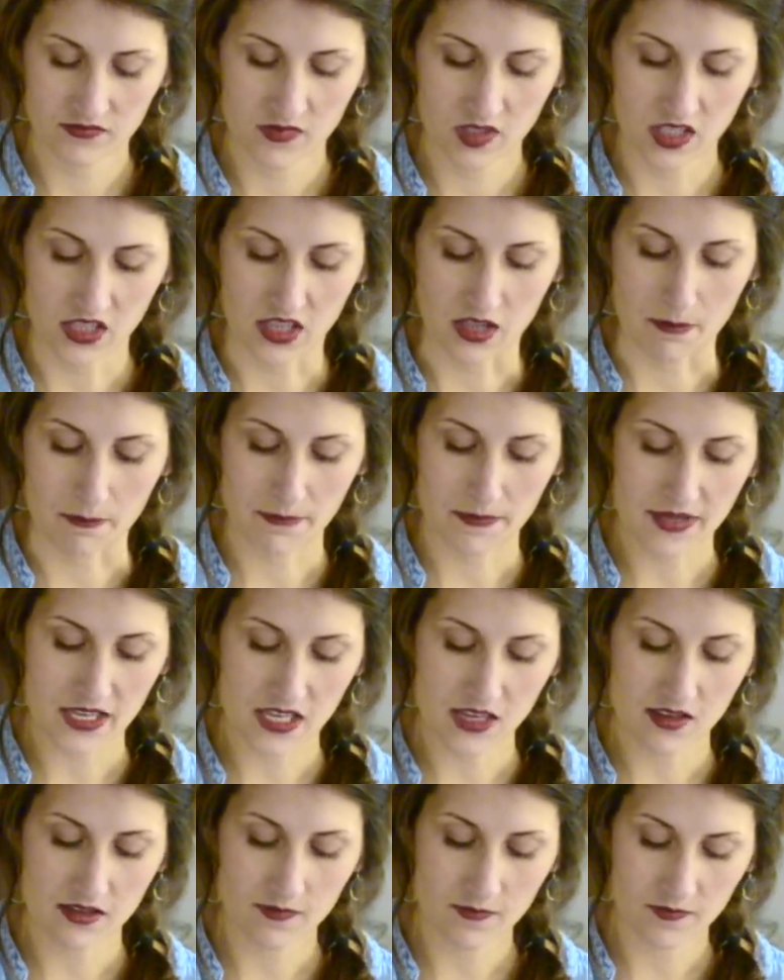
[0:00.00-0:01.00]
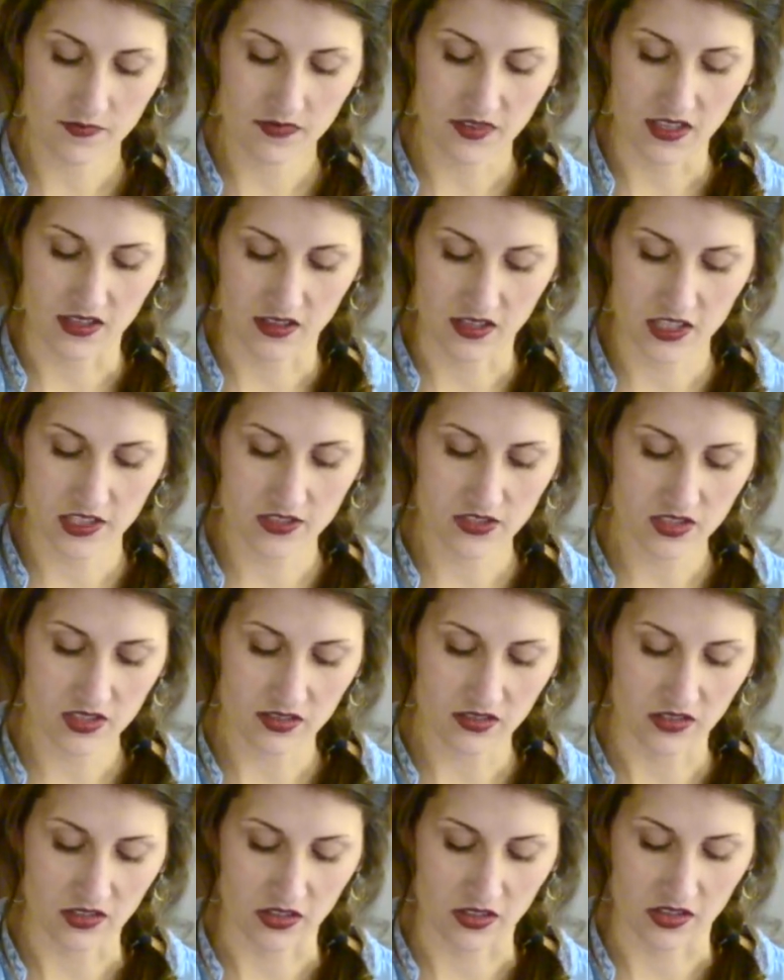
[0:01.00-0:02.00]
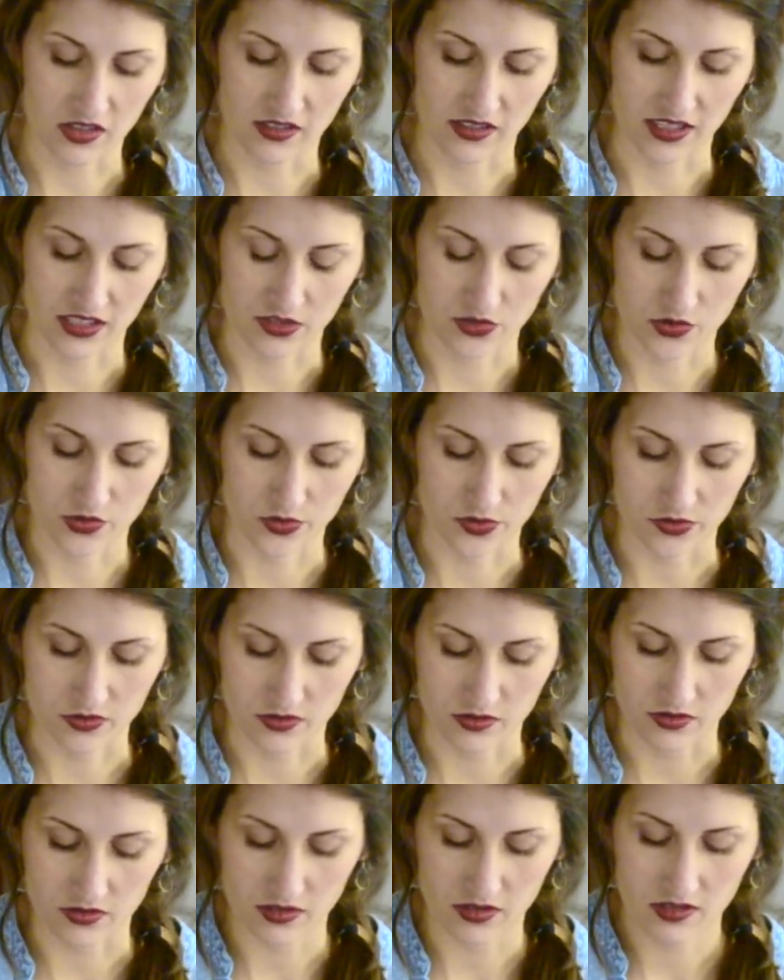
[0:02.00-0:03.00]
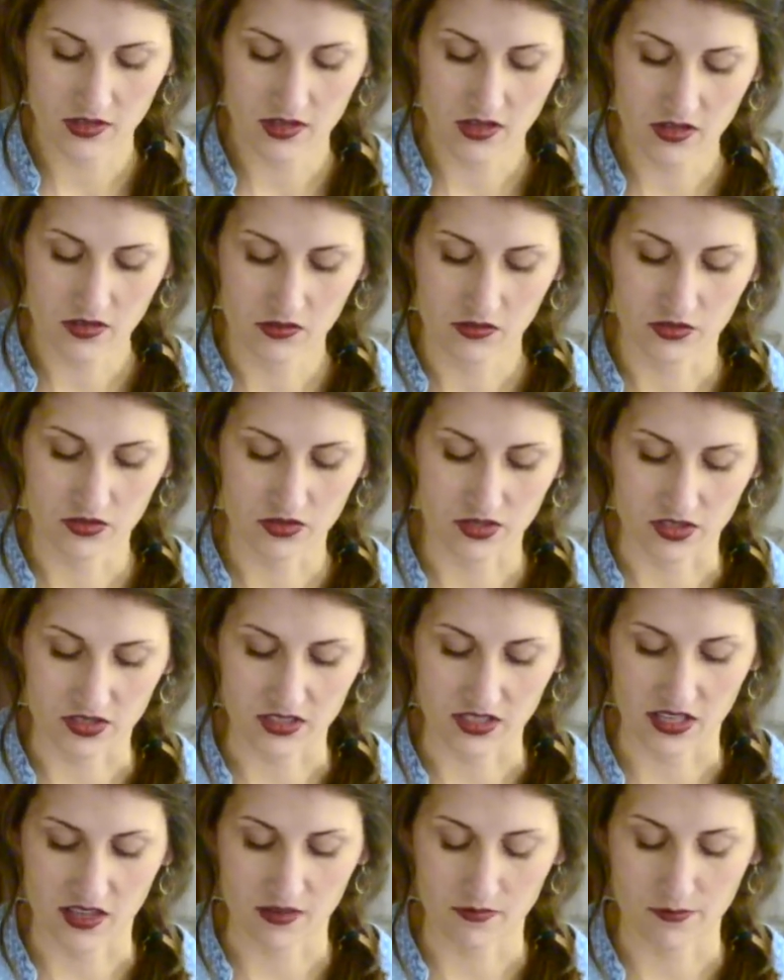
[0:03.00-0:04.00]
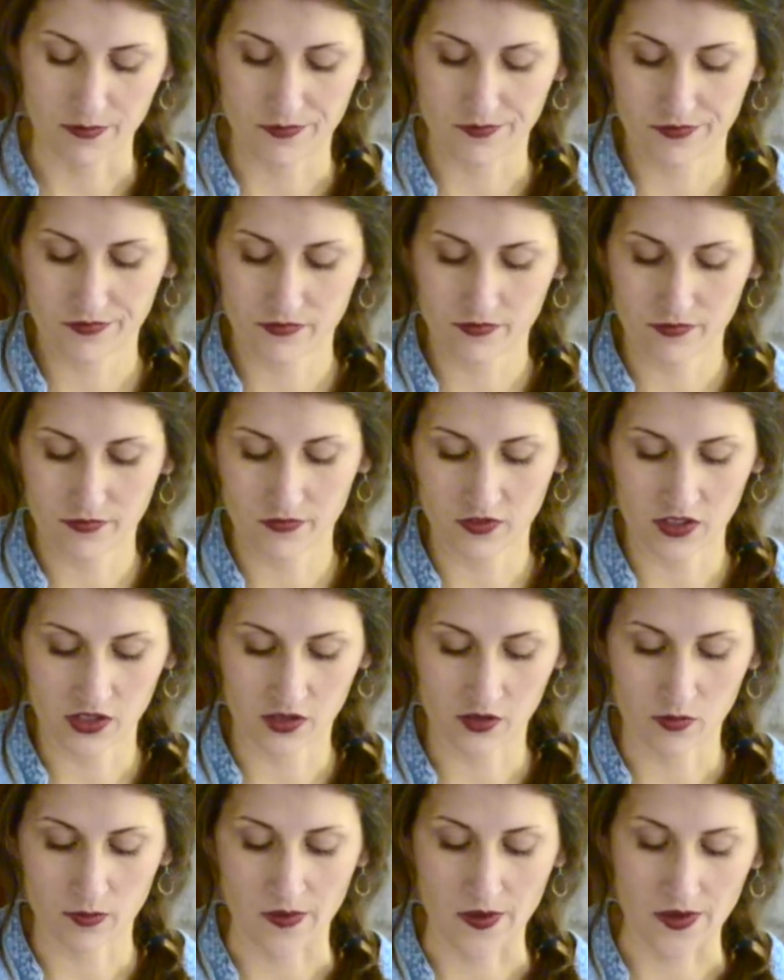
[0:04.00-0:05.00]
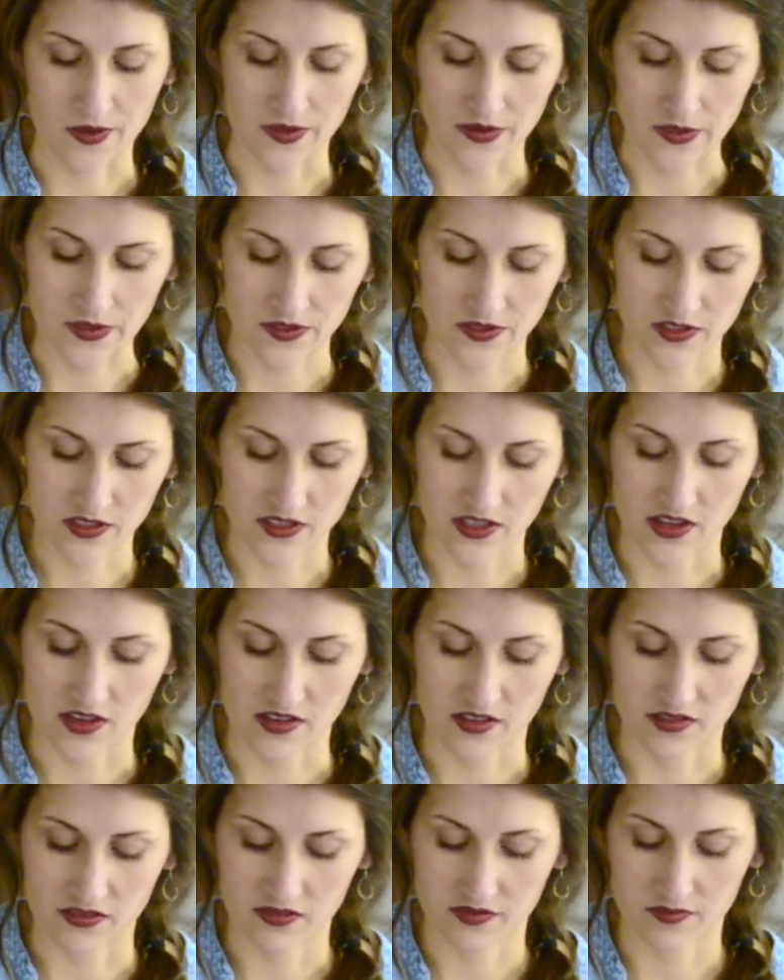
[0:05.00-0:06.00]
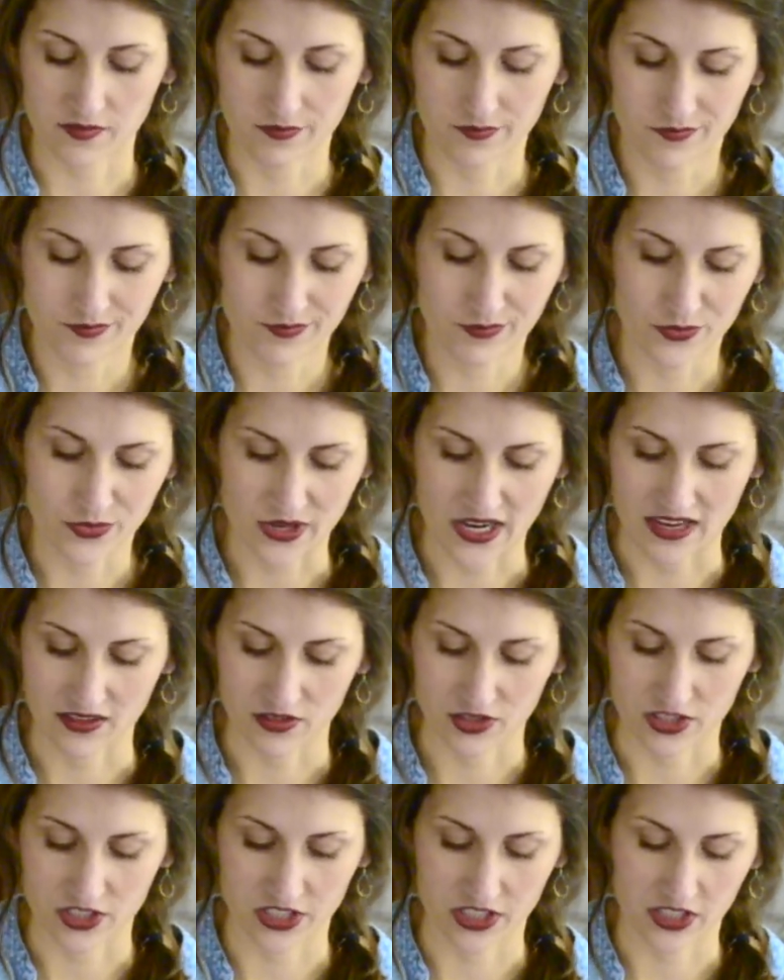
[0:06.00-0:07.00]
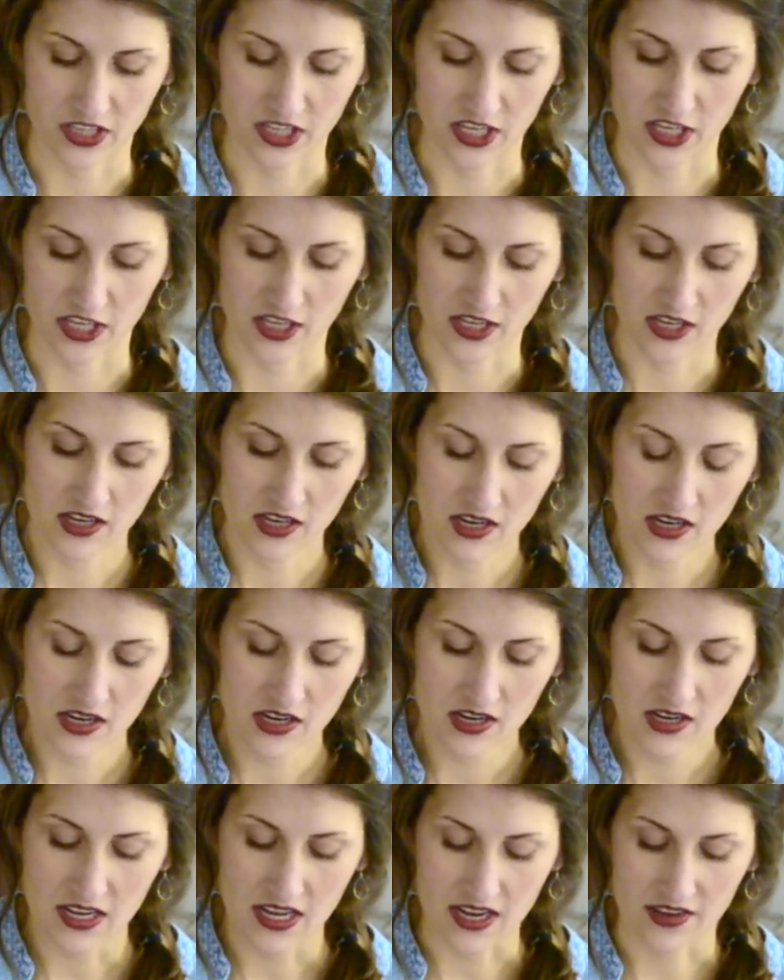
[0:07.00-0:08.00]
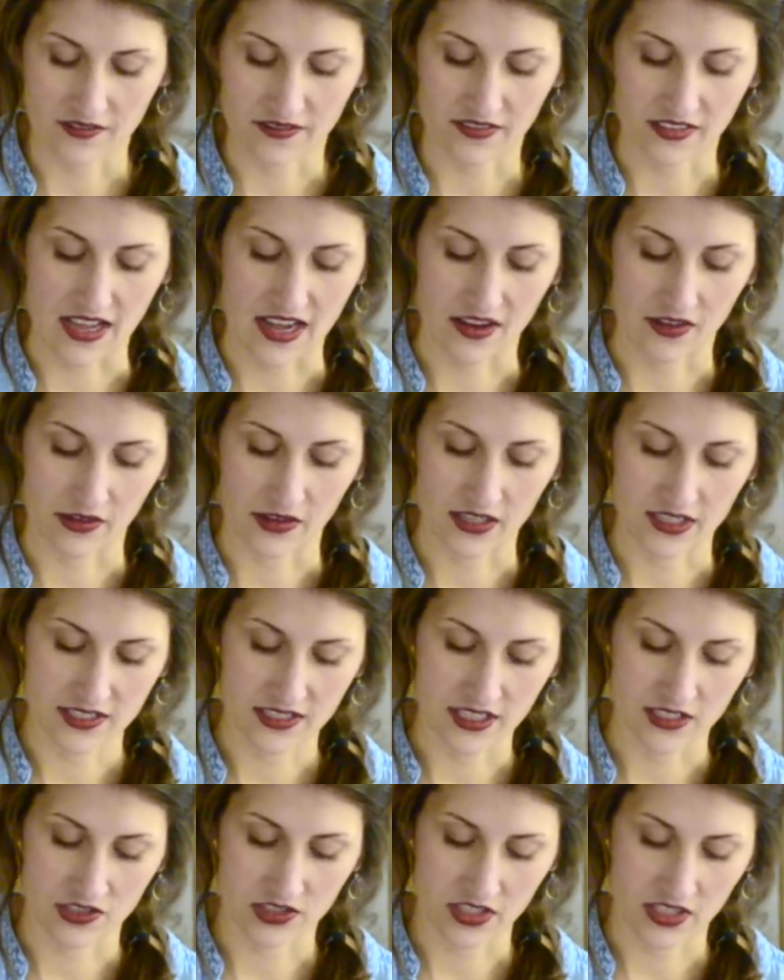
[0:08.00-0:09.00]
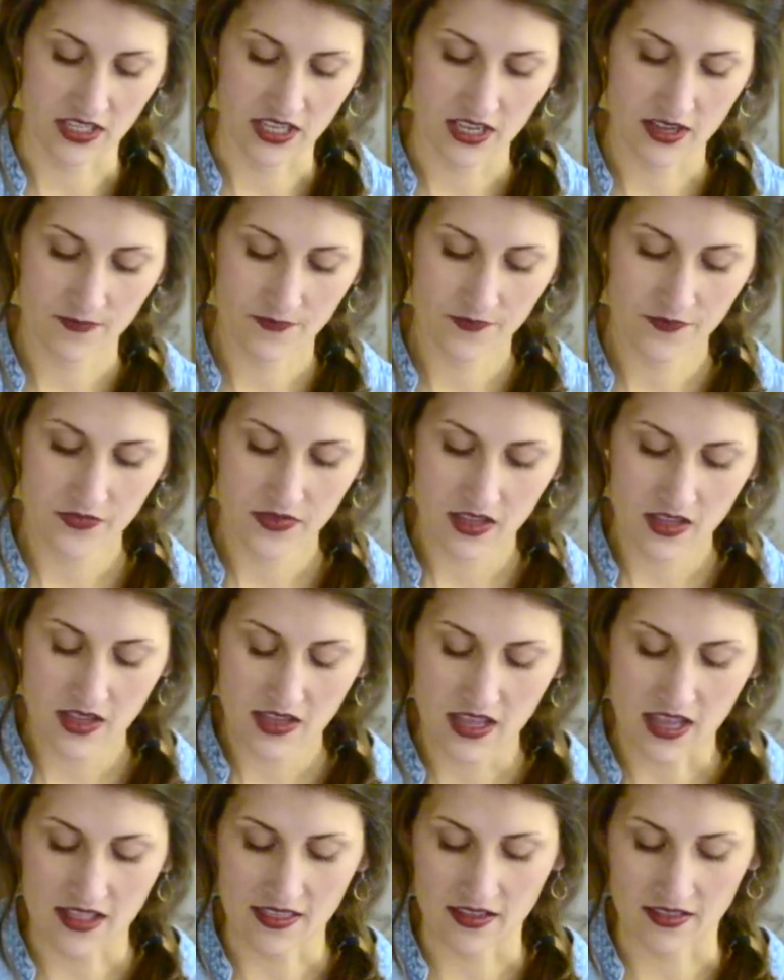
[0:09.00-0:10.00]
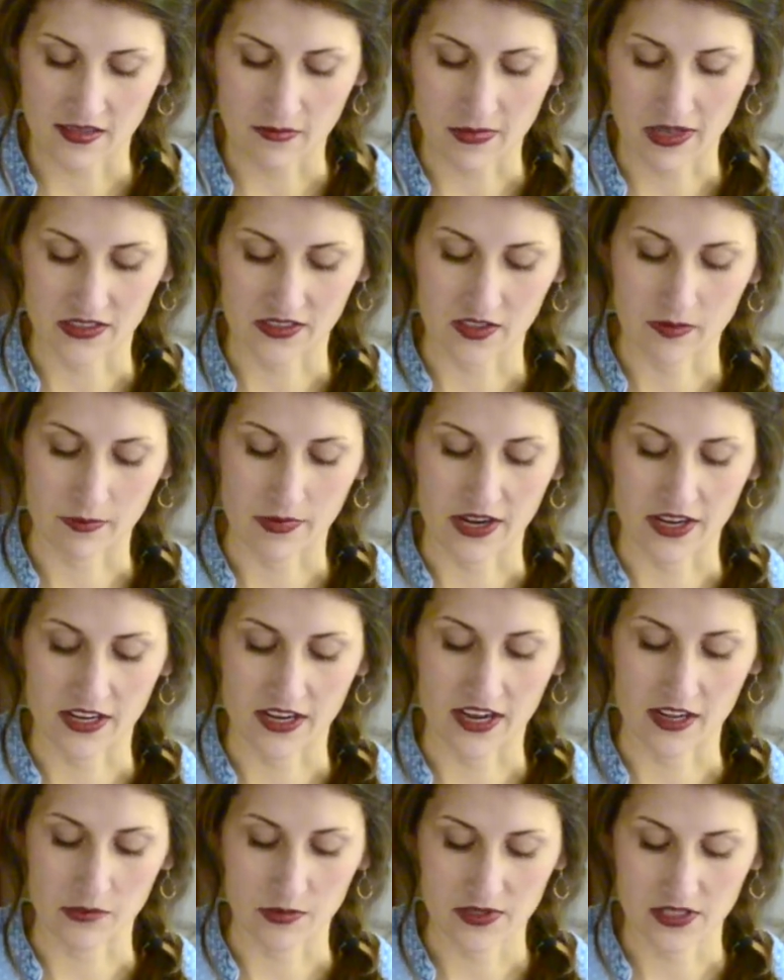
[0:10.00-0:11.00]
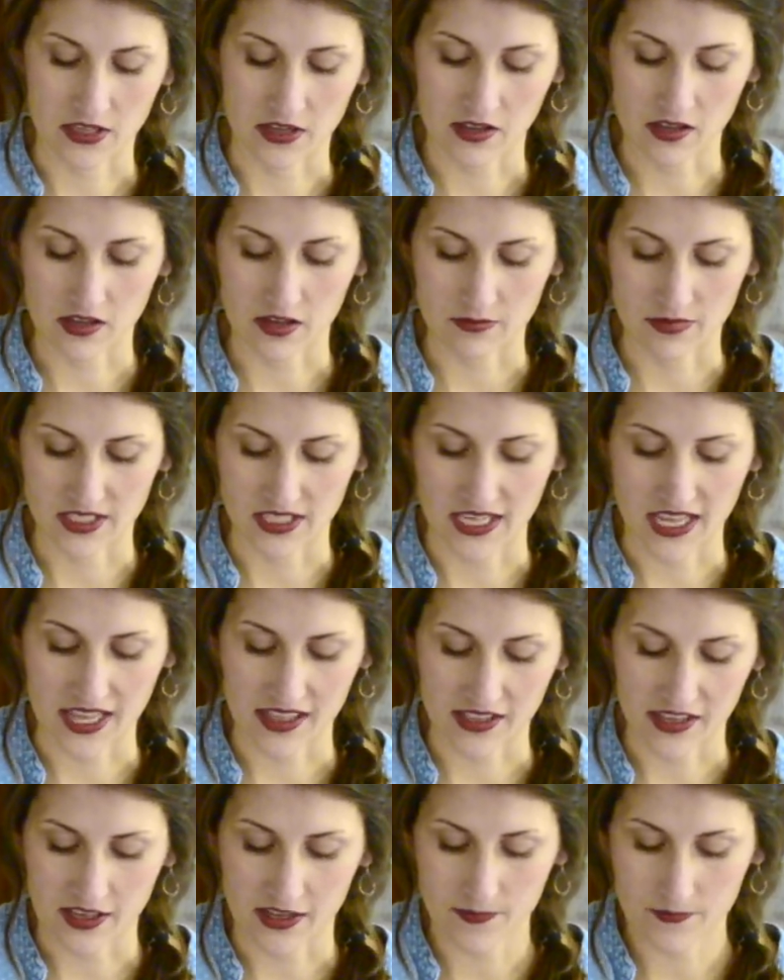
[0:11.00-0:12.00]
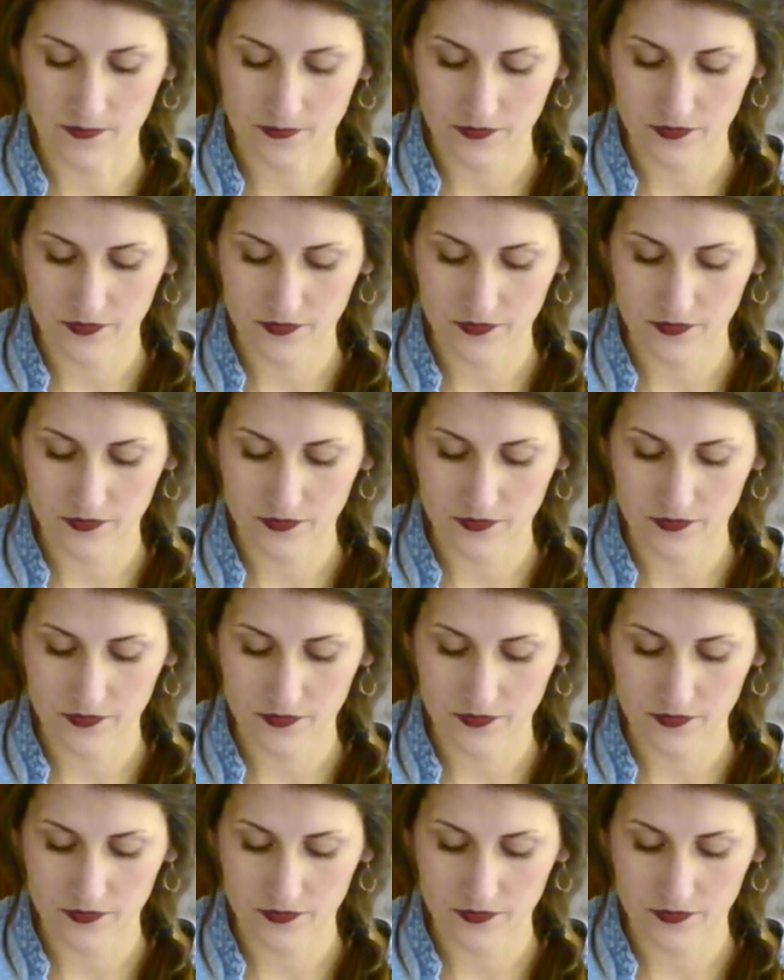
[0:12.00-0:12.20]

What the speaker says: clumpy. It should look like streusel, just like little balls of brown sugar and flour essentially, and then the melted butter helps it all come together.